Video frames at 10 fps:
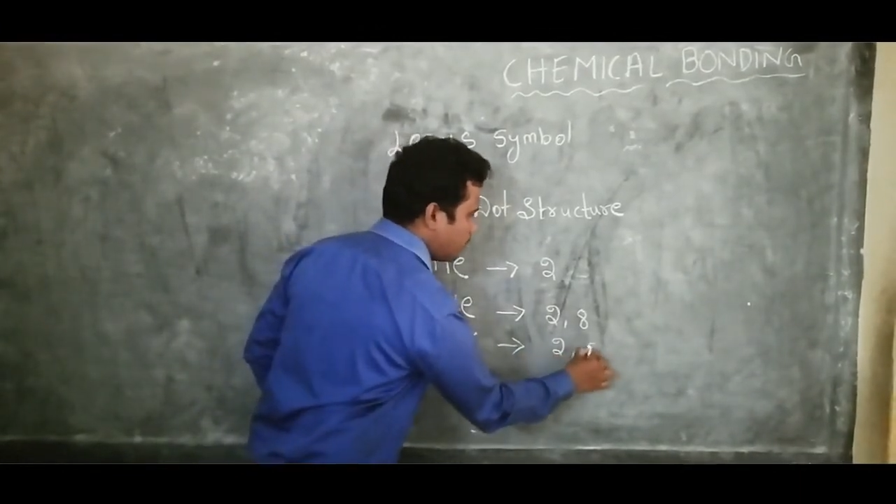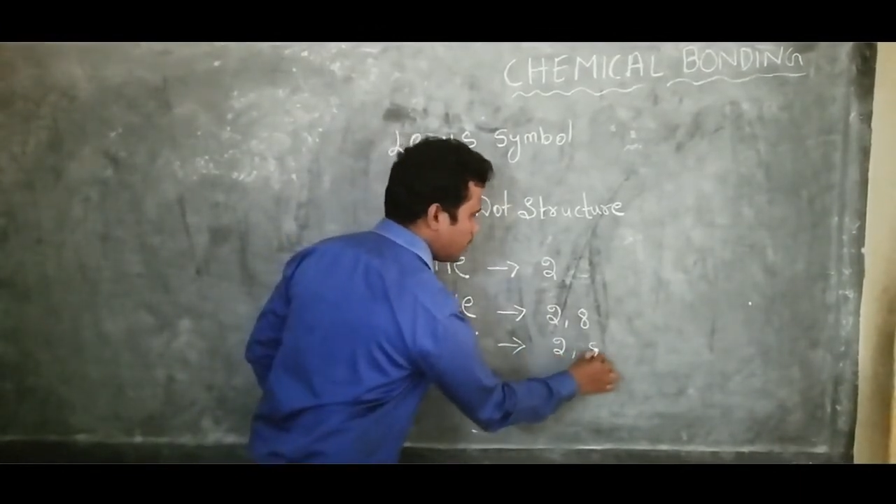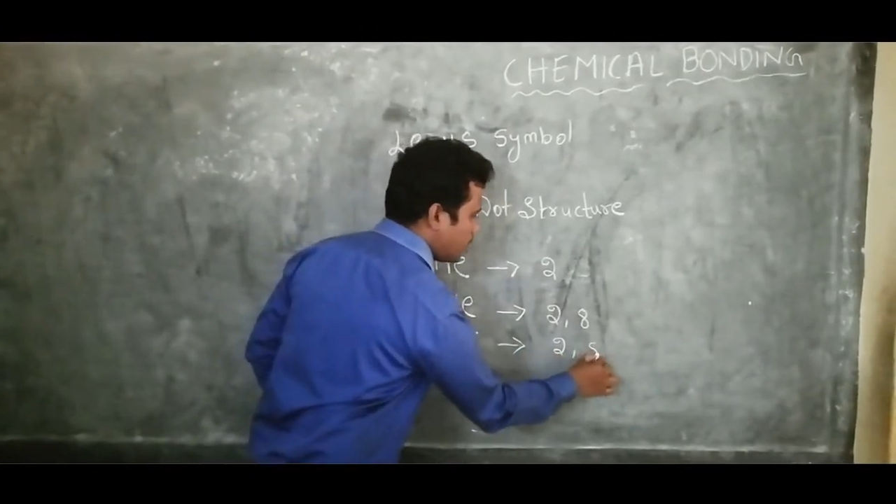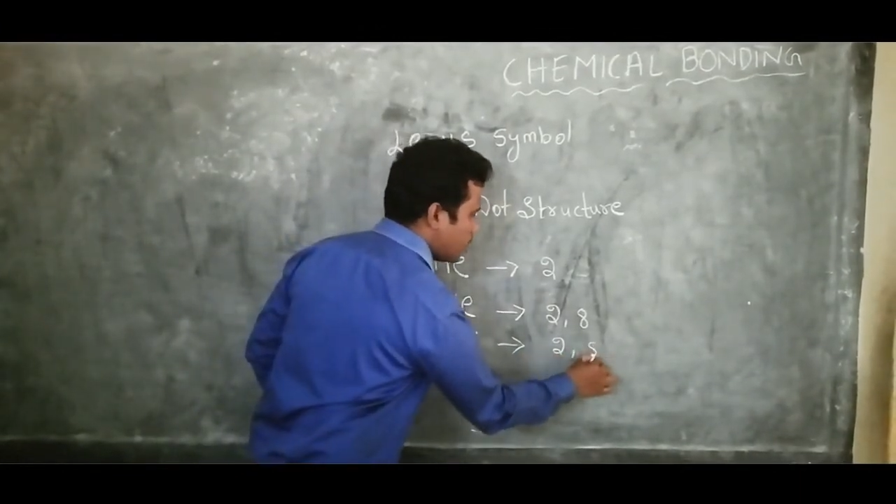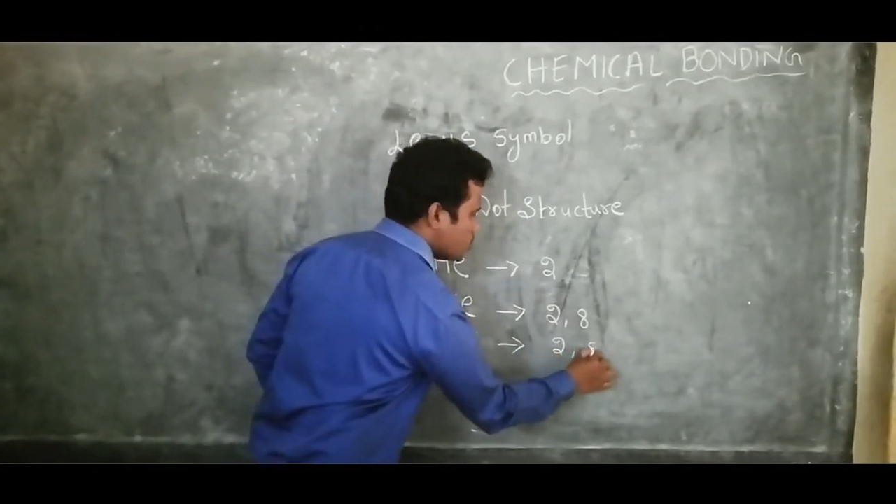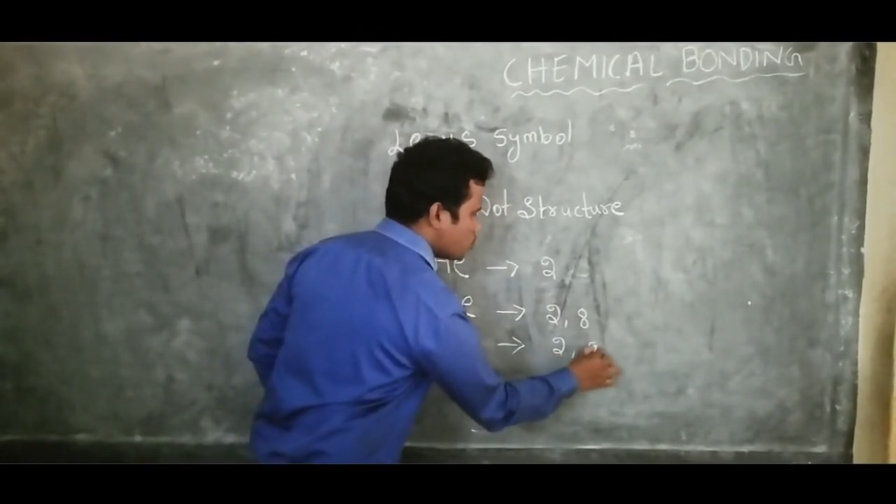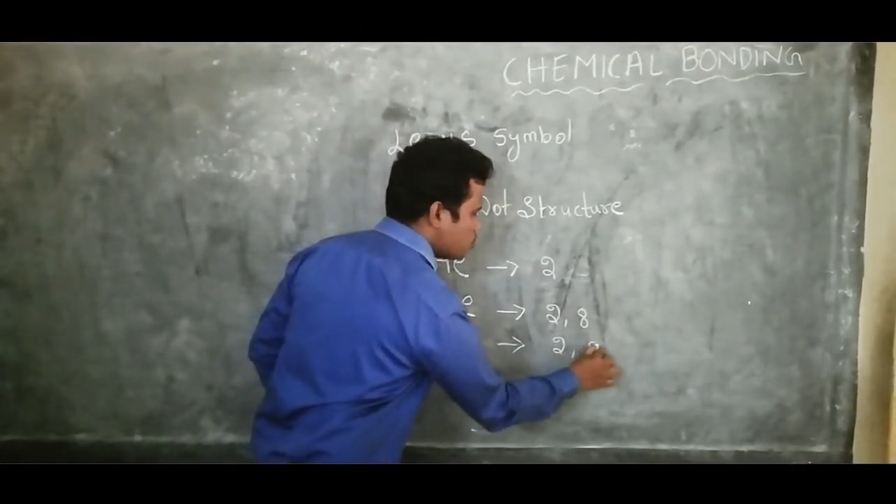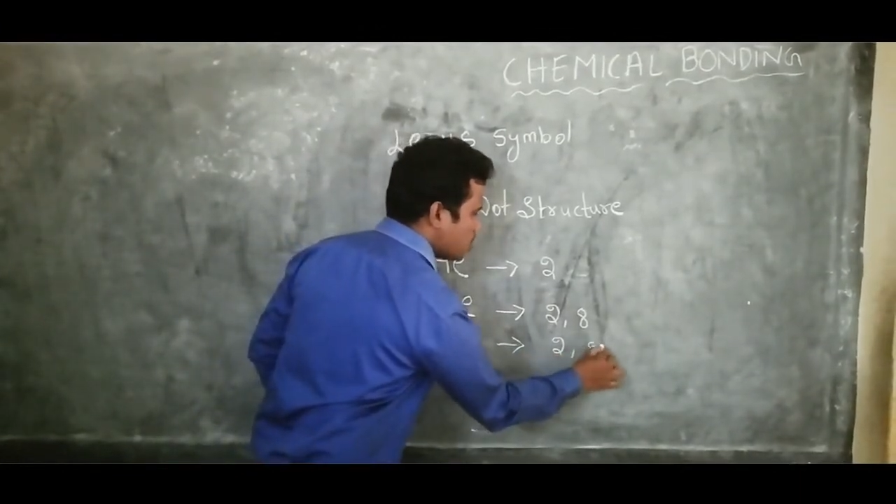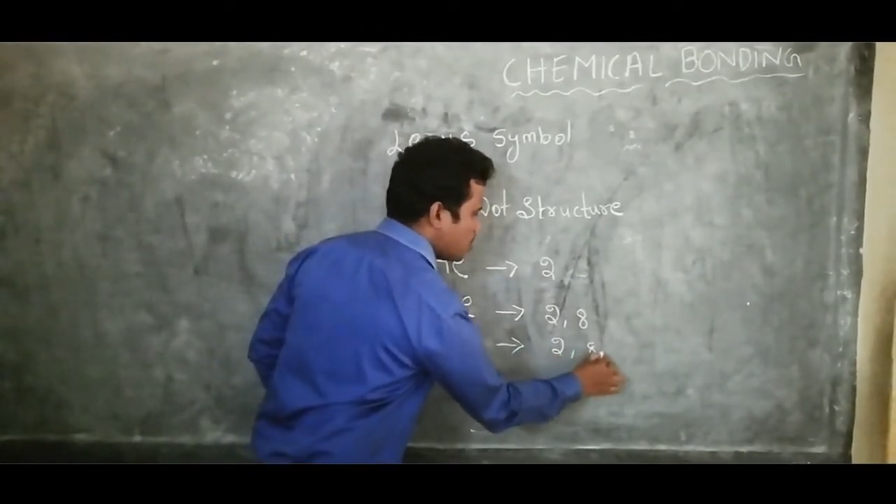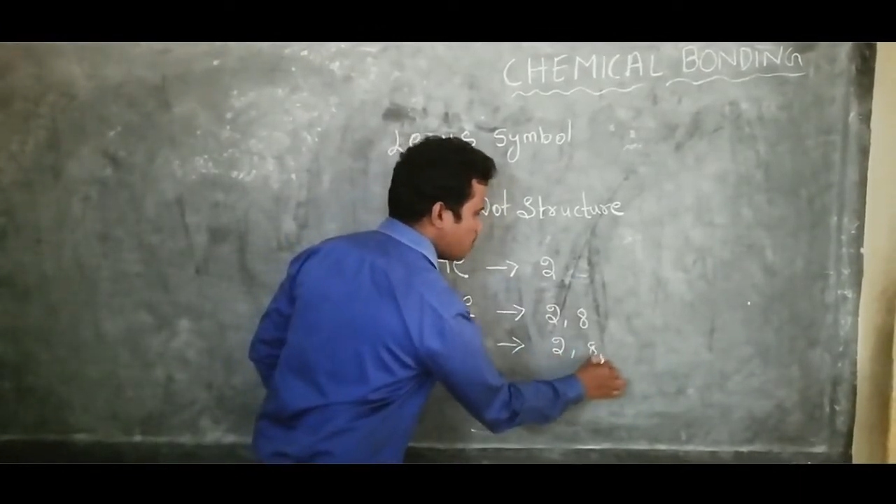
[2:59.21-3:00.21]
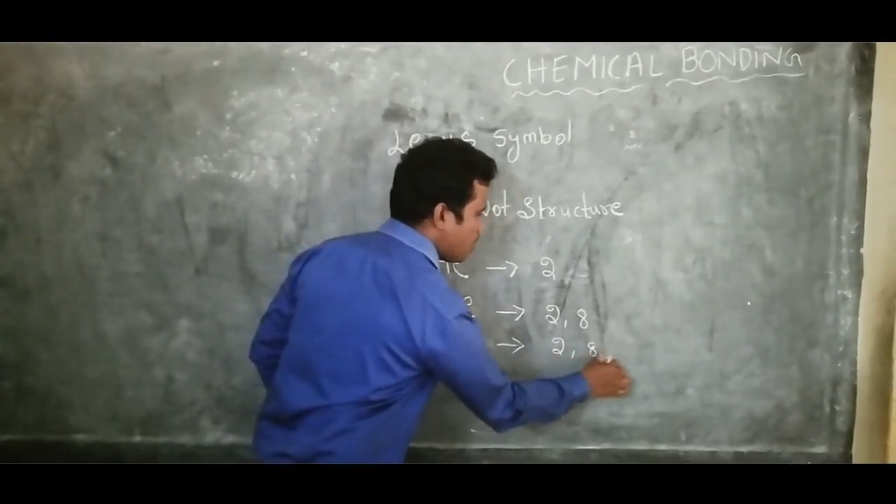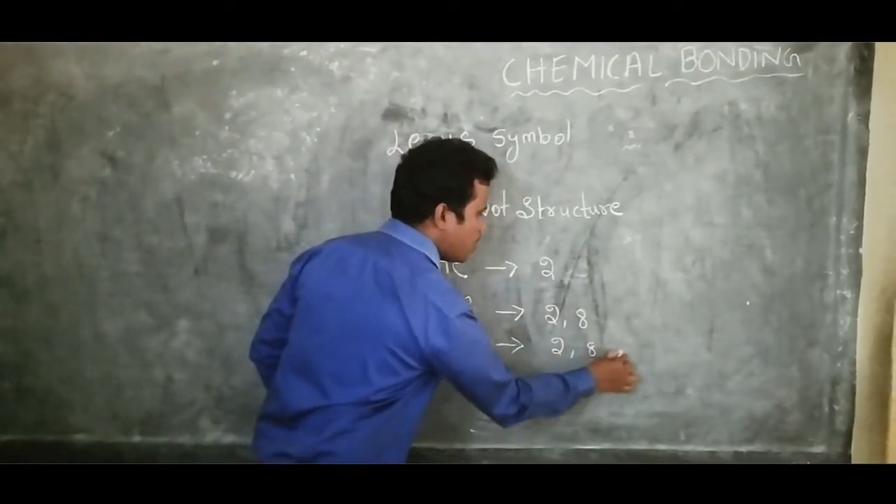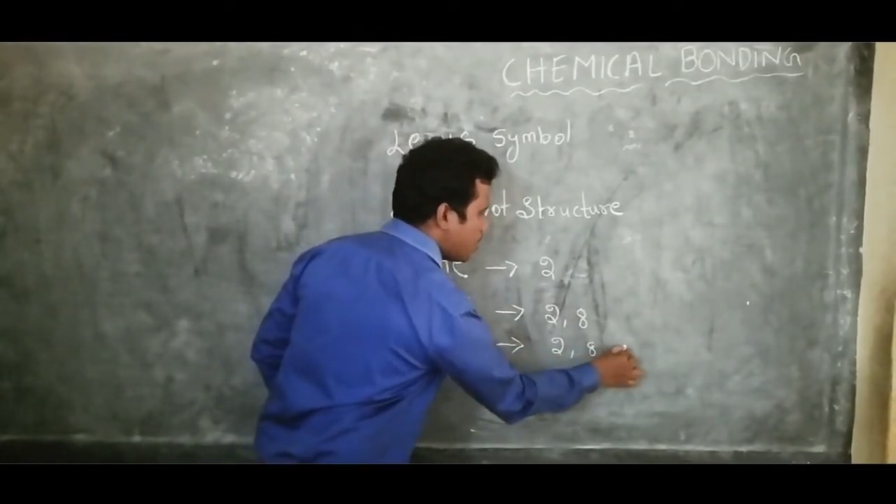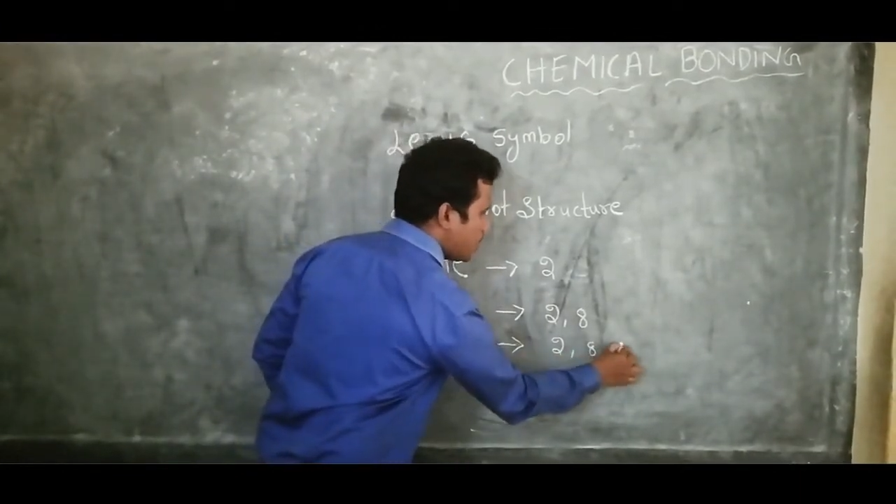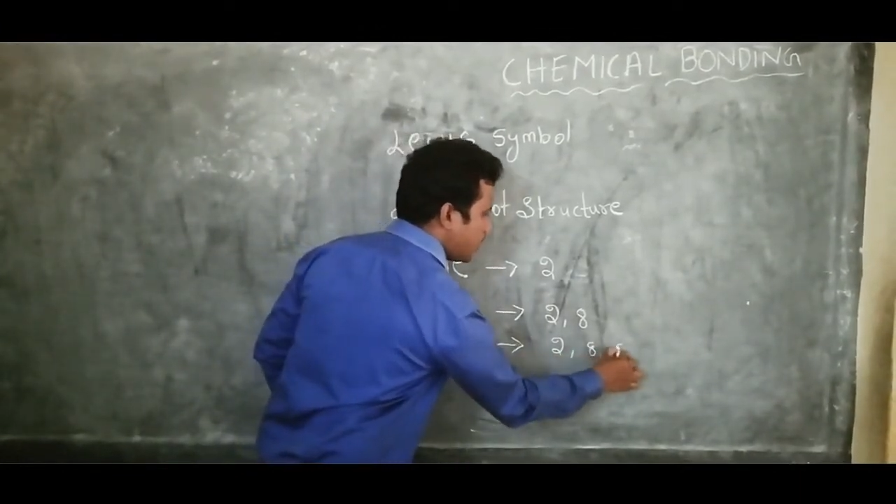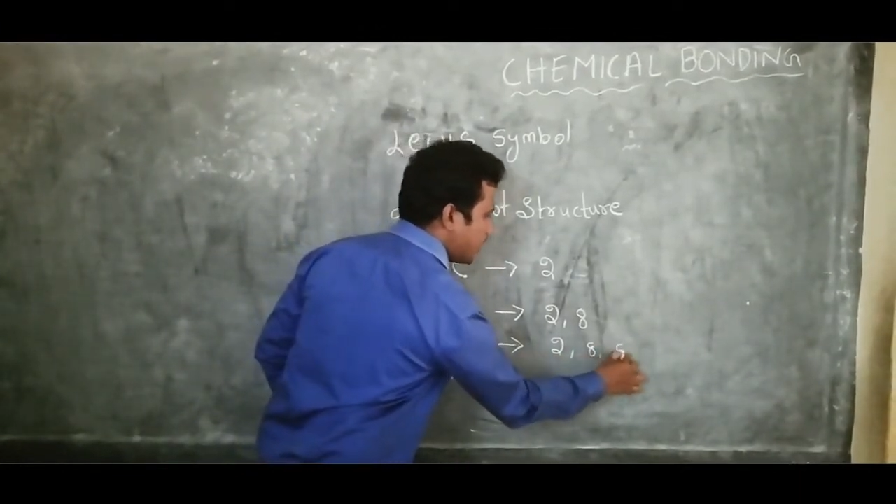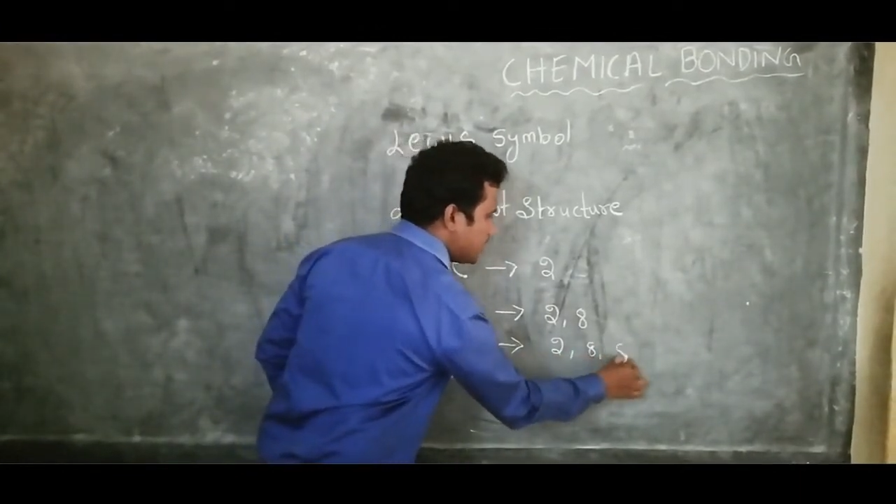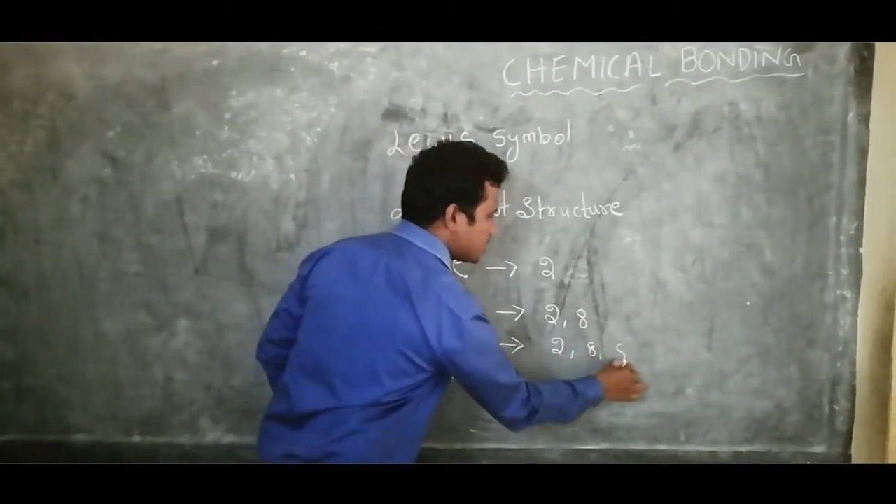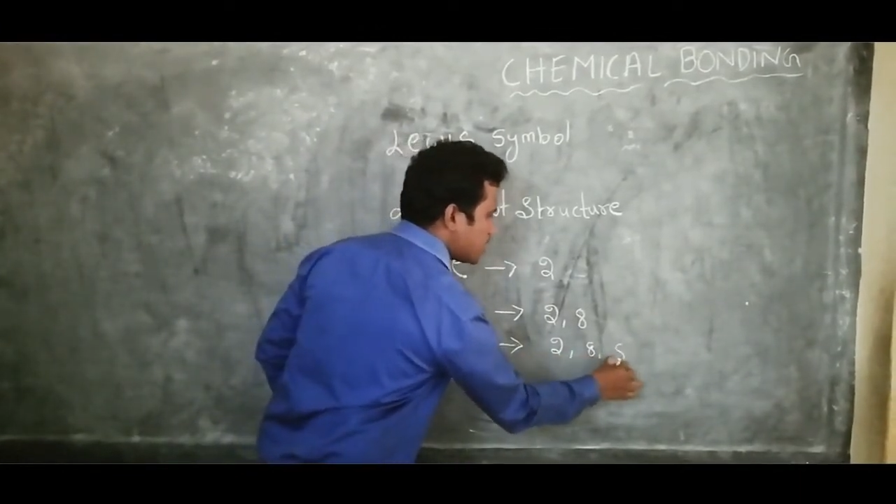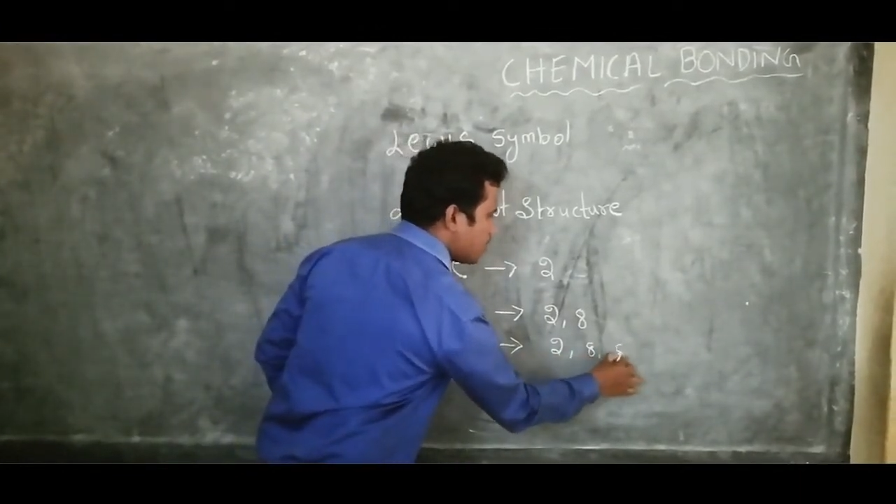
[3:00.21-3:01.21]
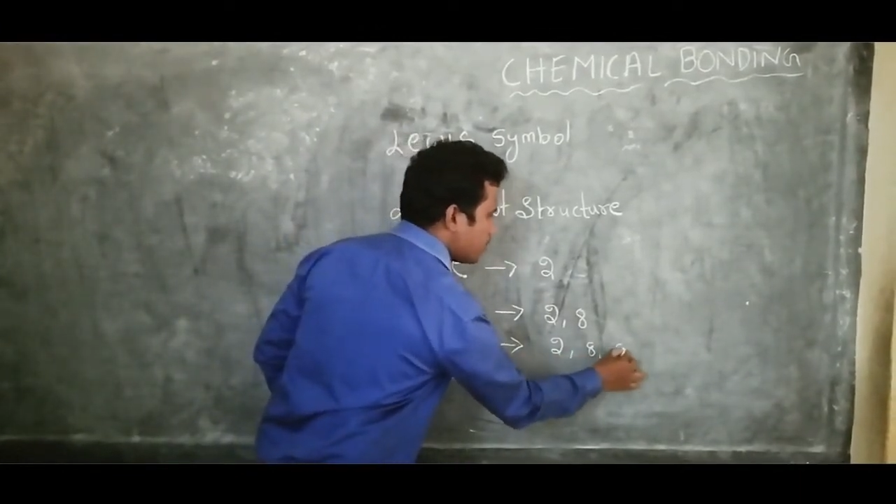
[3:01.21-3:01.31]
2 comma 8 comma